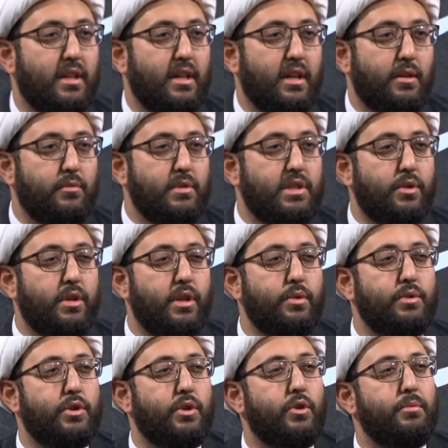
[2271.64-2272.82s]
We slowly lose
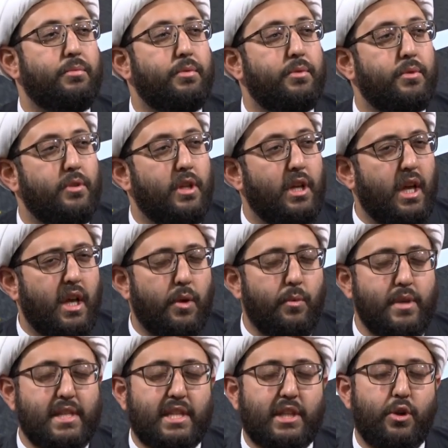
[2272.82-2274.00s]
hope. We
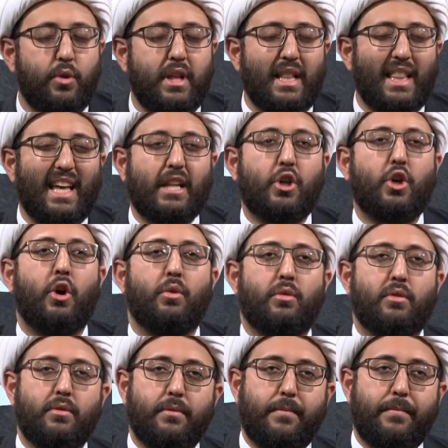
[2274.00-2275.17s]
slowly let go.
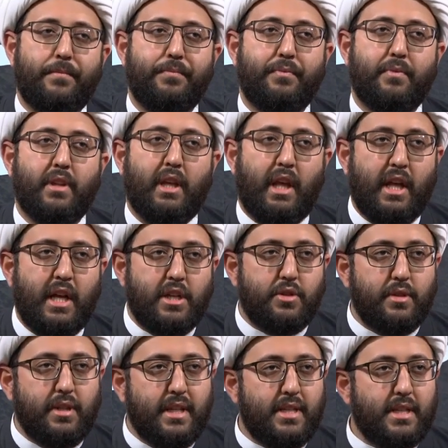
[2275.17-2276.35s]
So
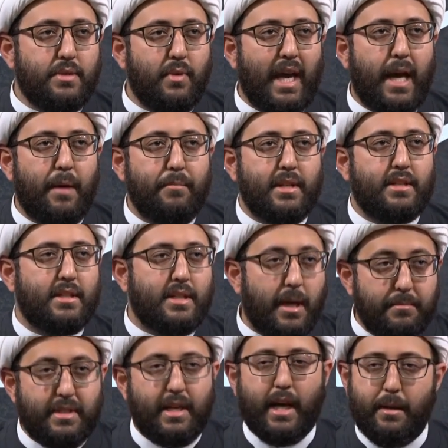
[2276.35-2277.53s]
this is what happens
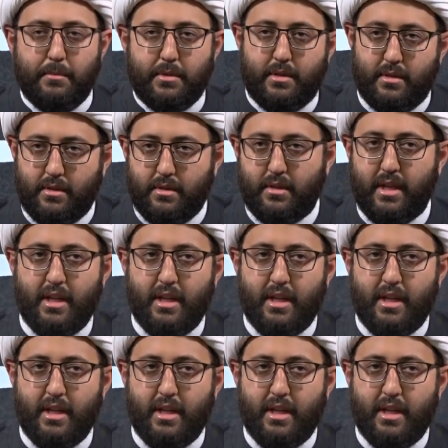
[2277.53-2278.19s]
sometimes in